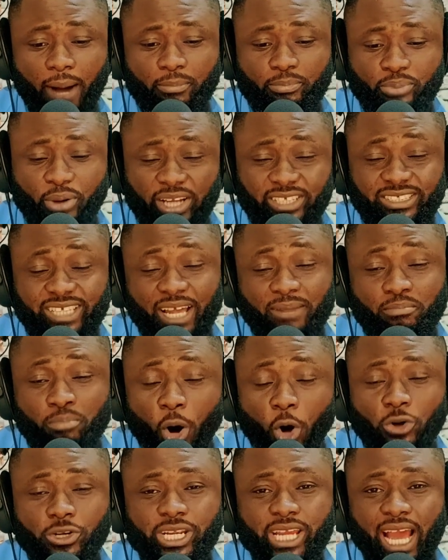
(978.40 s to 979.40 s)
President
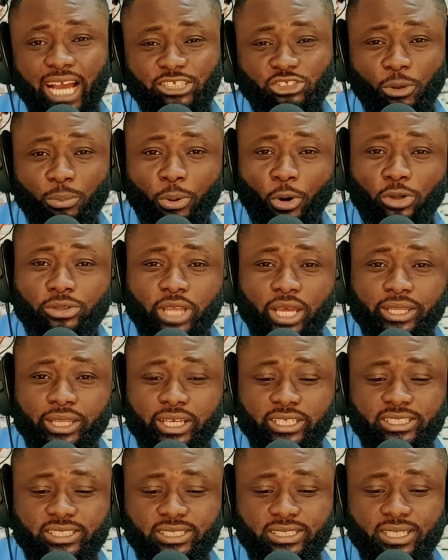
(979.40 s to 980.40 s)
Modi has supported
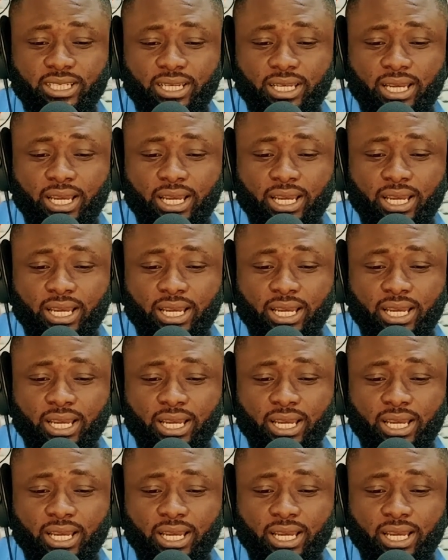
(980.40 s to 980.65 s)
this.